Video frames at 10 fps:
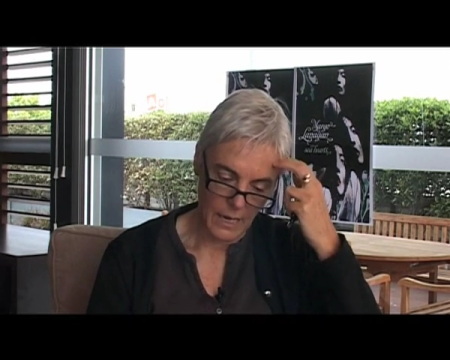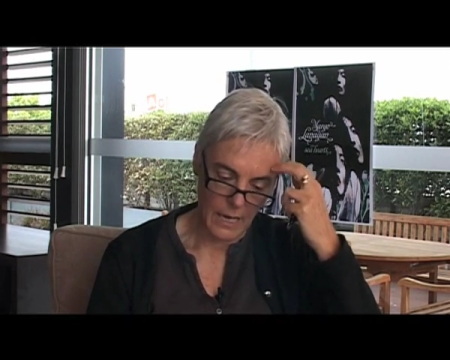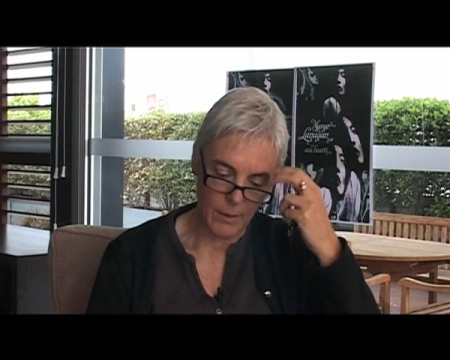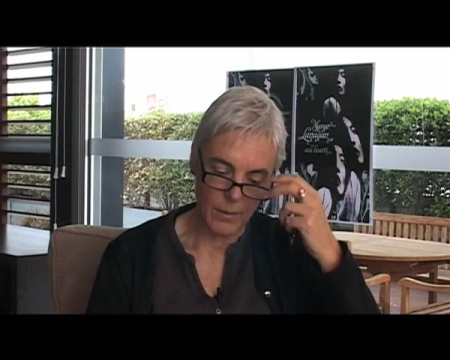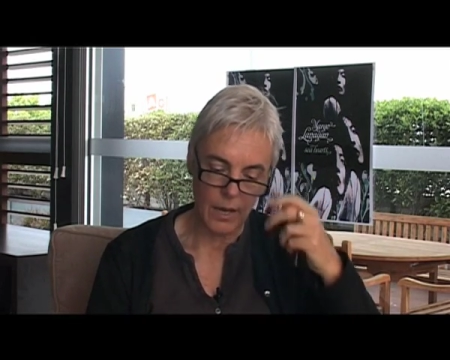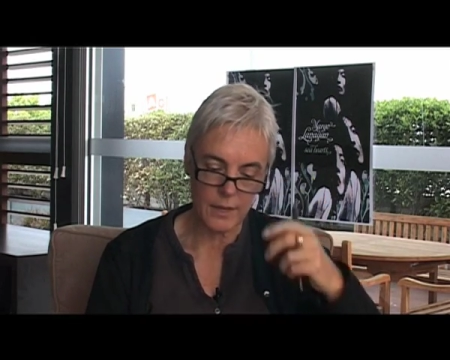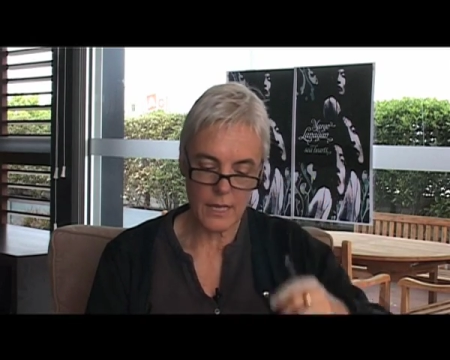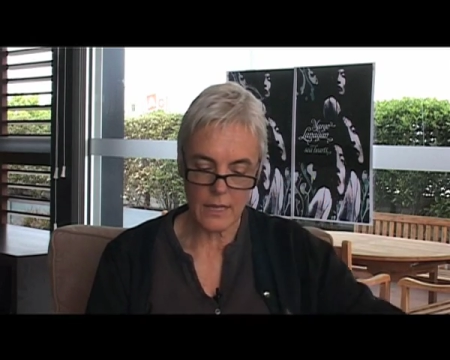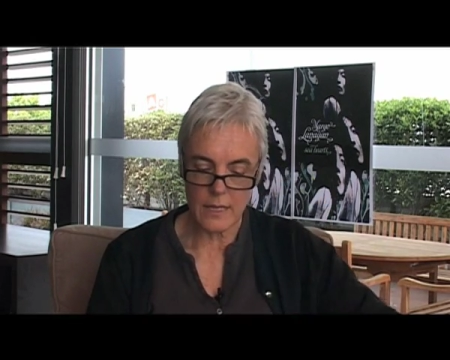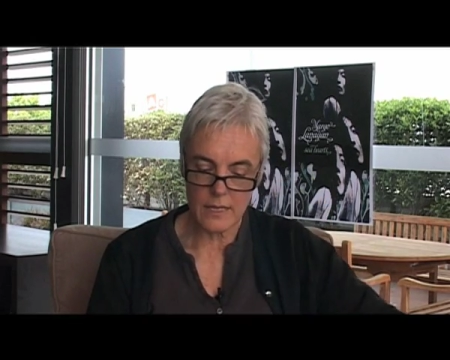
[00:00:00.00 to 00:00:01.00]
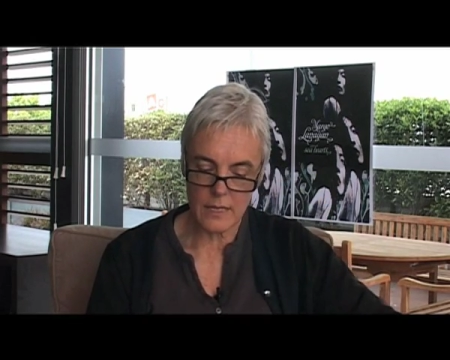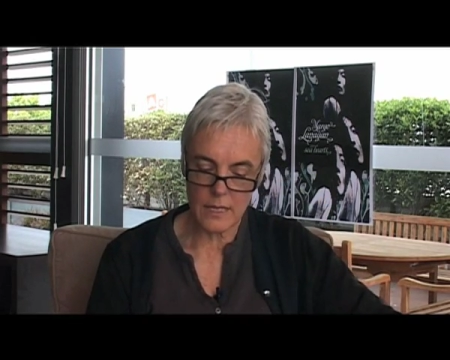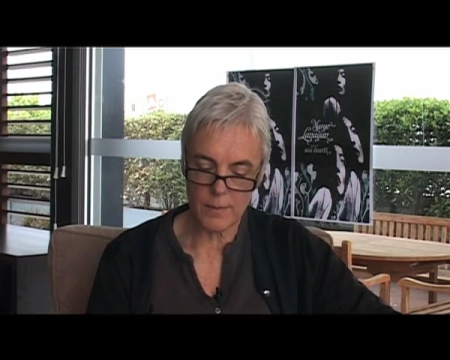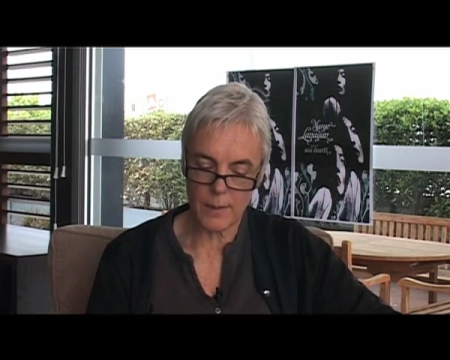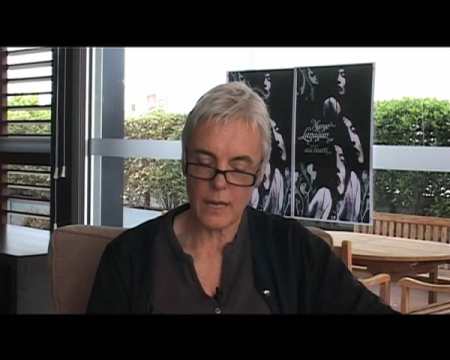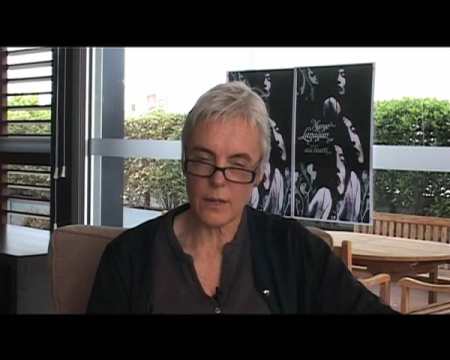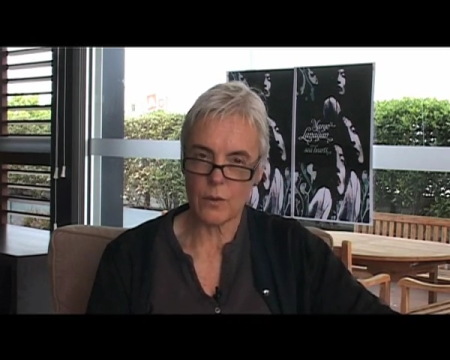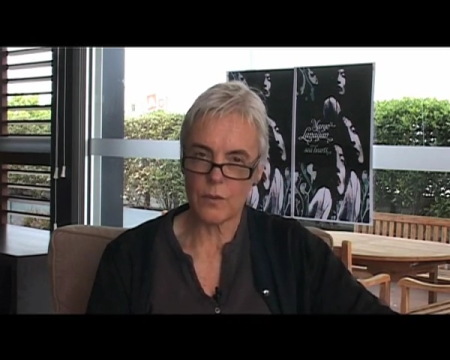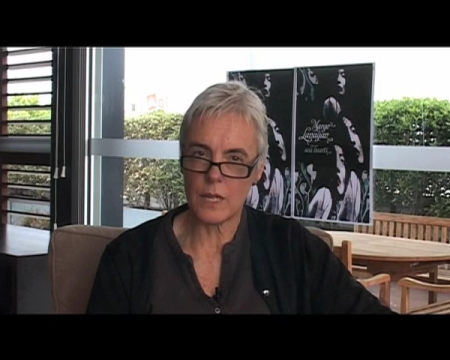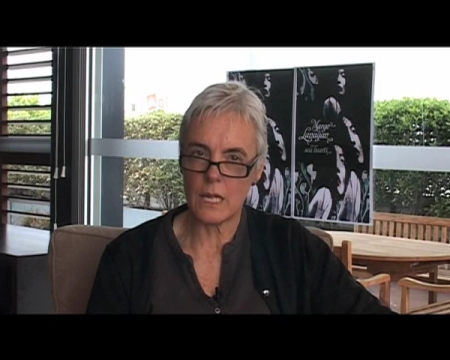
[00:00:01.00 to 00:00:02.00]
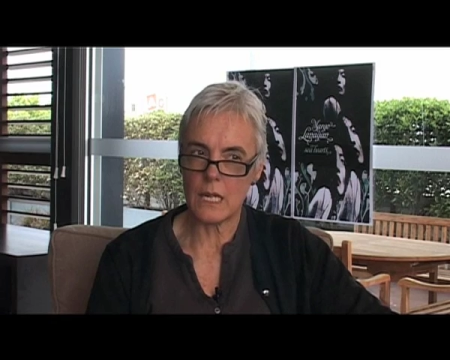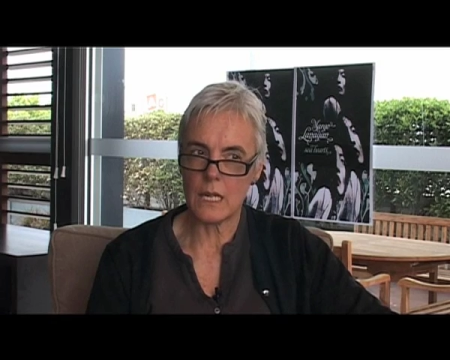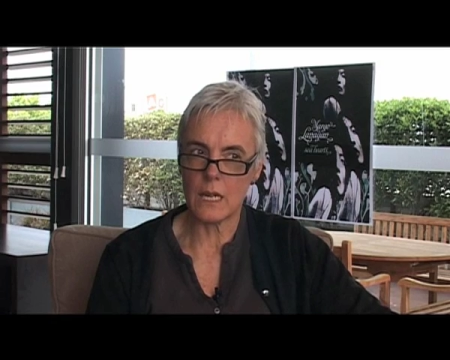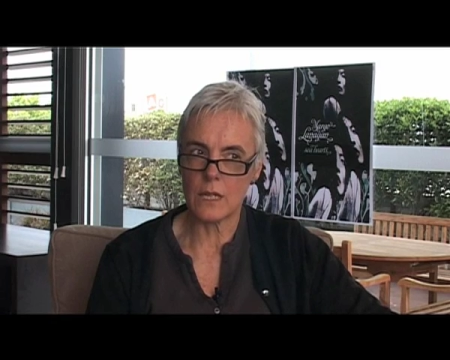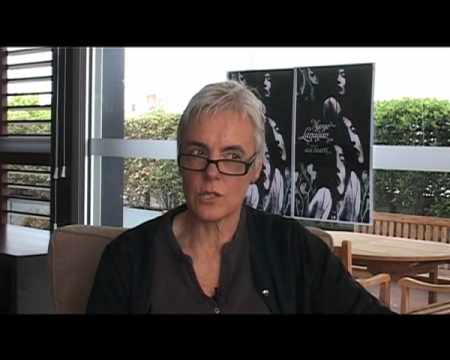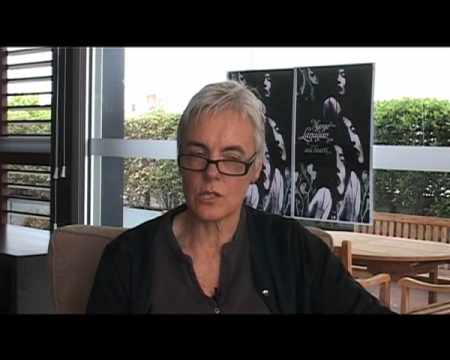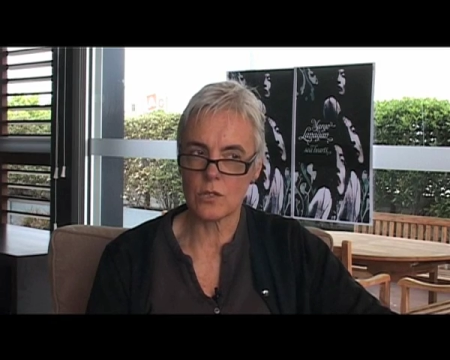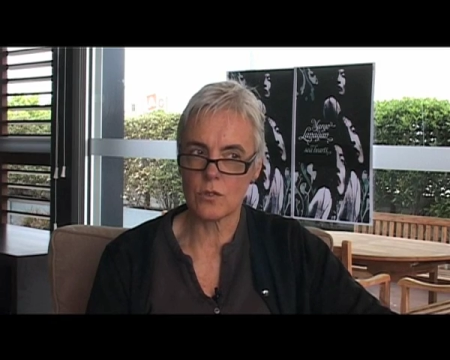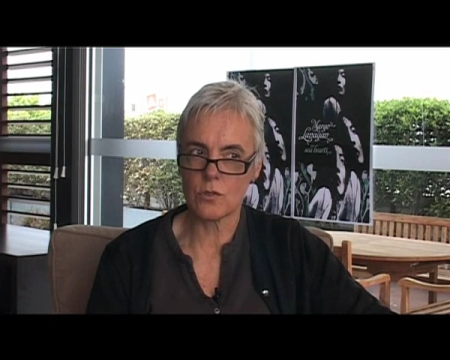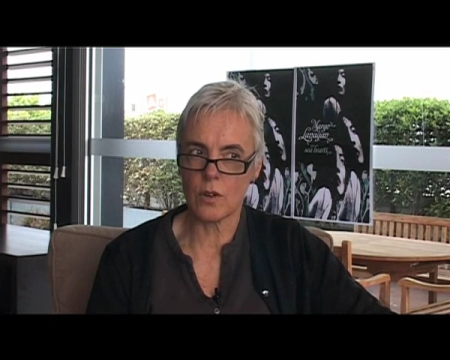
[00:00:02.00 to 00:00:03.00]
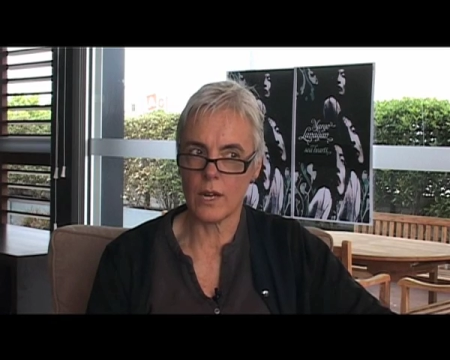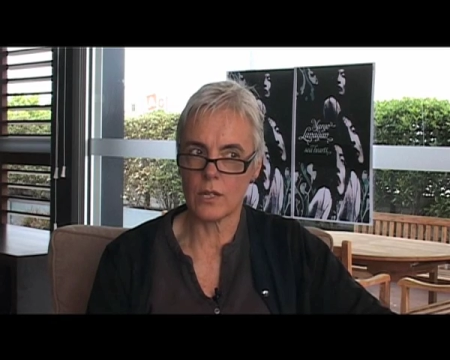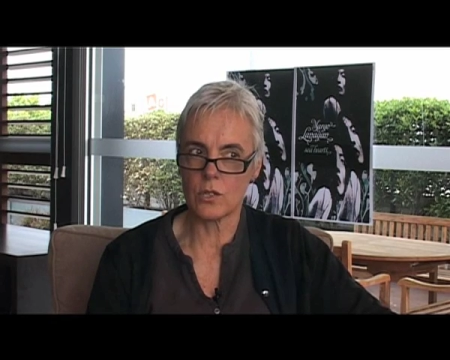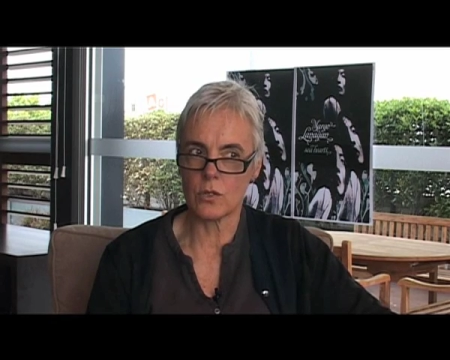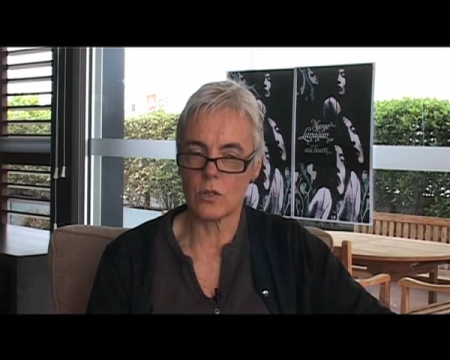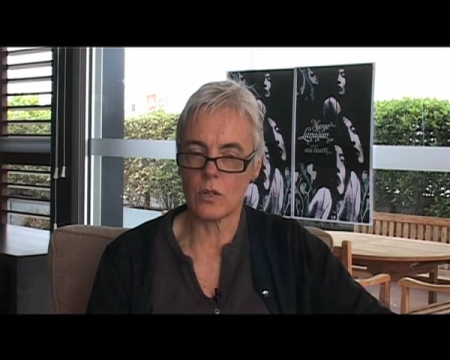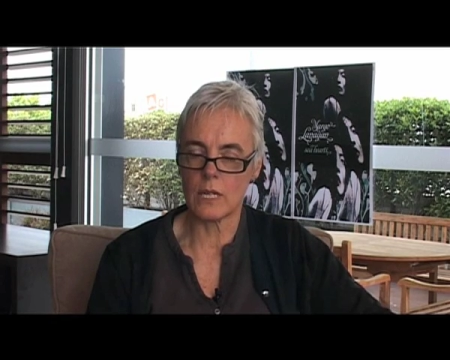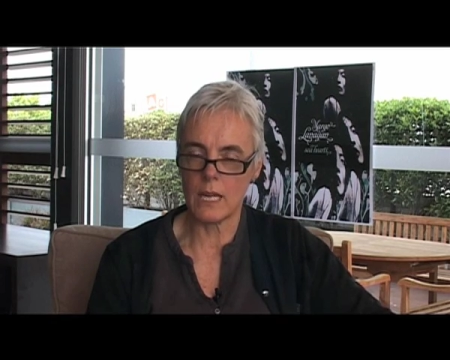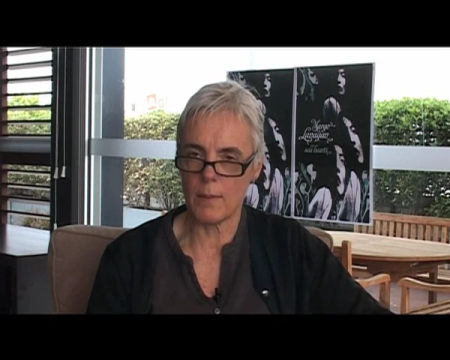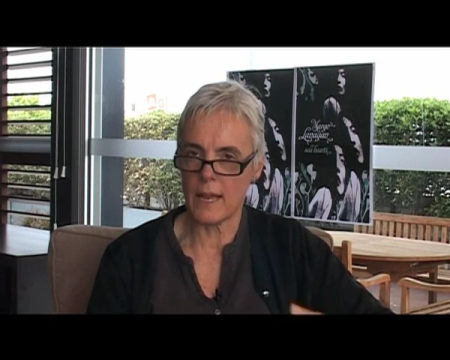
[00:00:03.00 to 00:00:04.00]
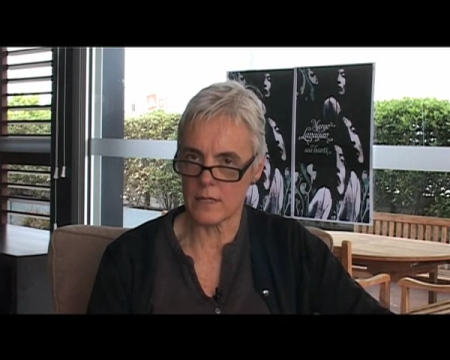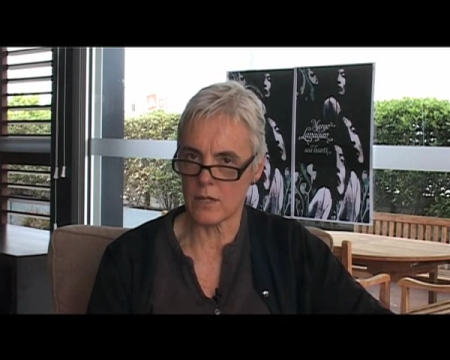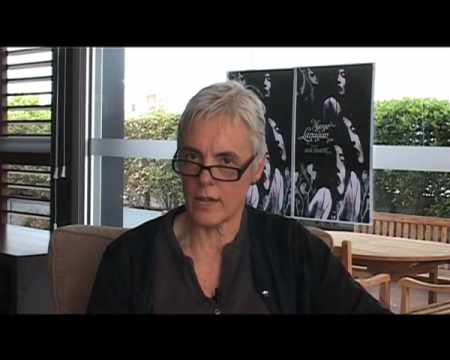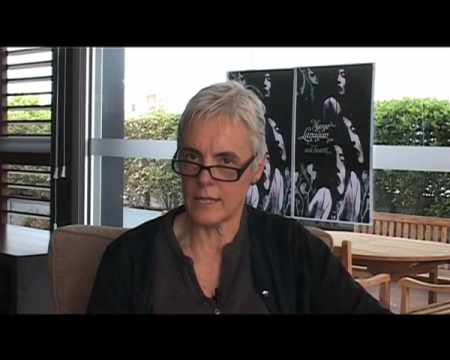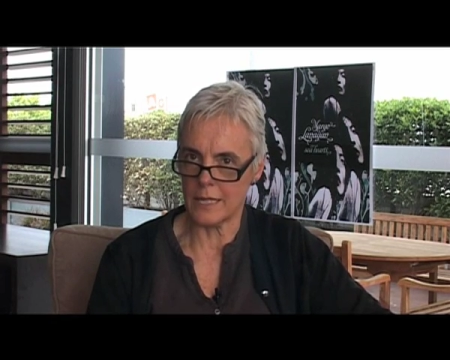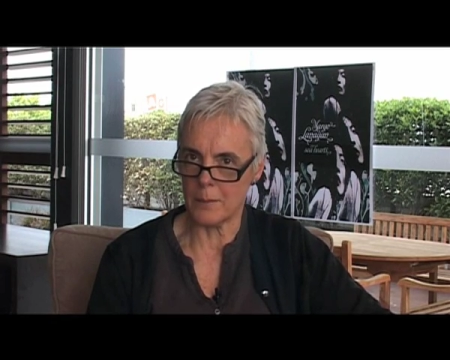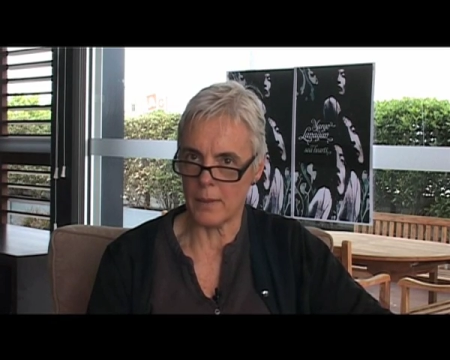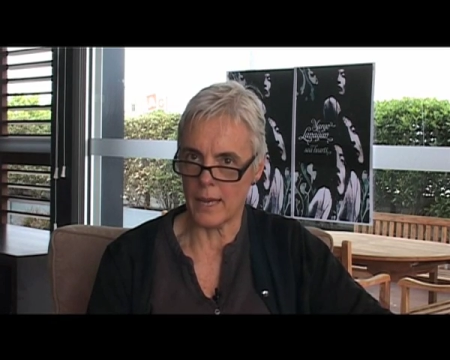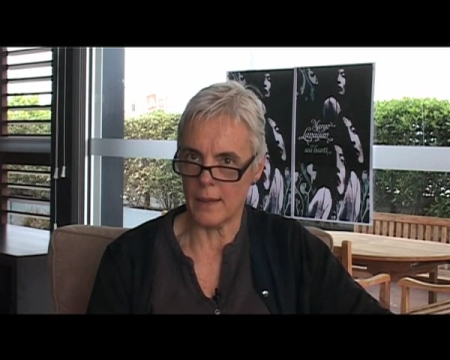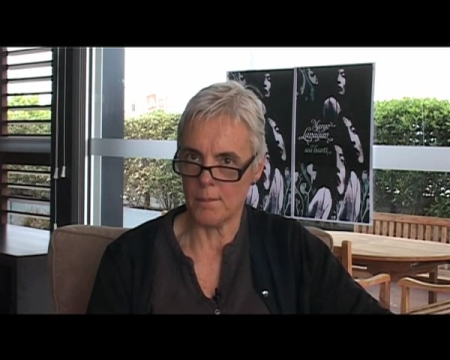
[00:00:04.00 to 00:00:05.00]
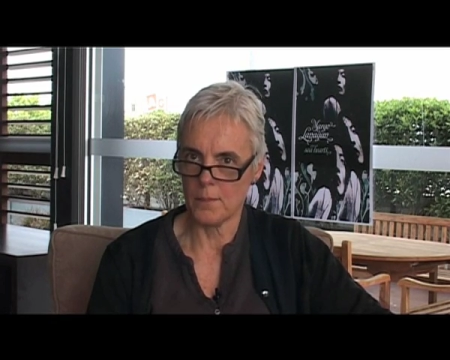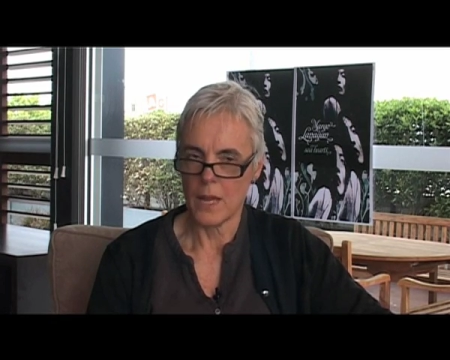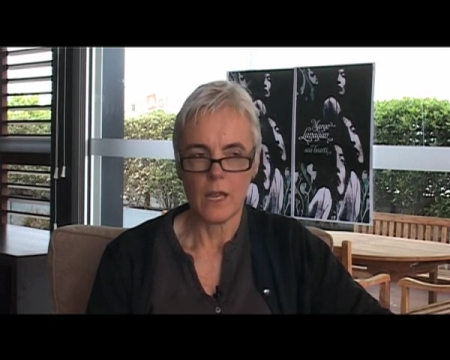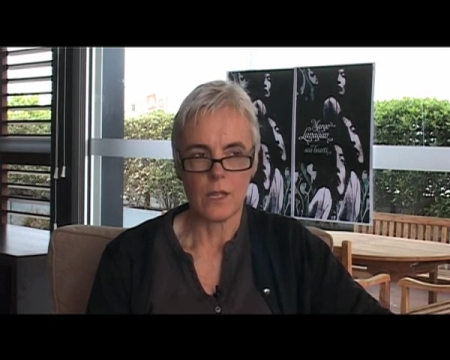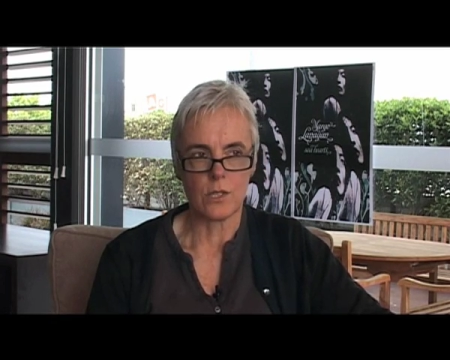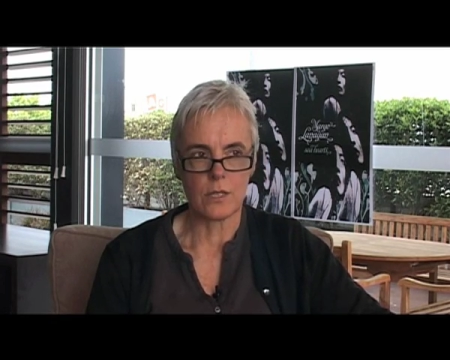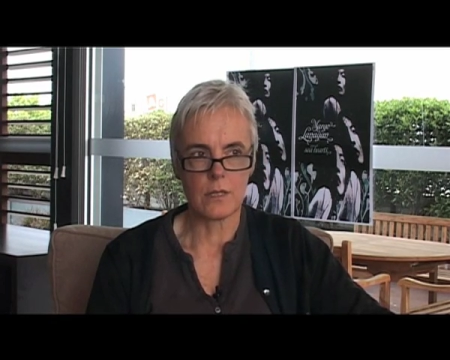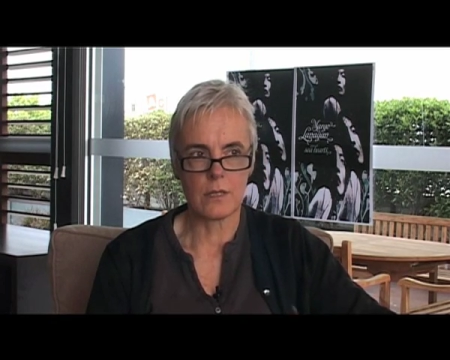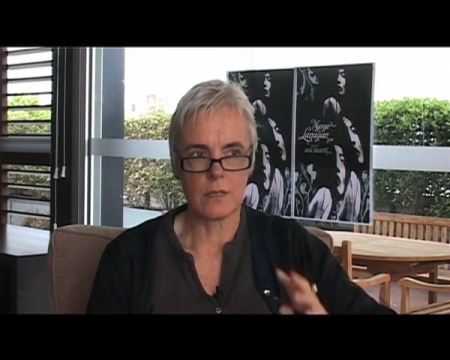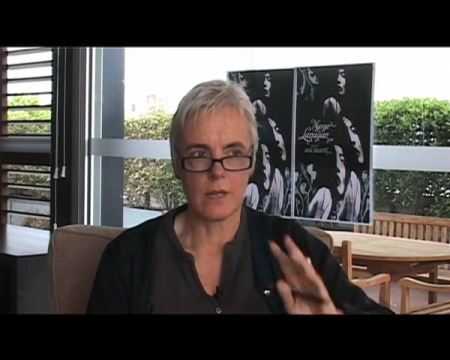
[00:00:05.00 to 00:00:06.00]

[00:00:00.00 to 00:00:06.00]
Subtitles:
I think this is part of the just trying to keep anxiety at bay, just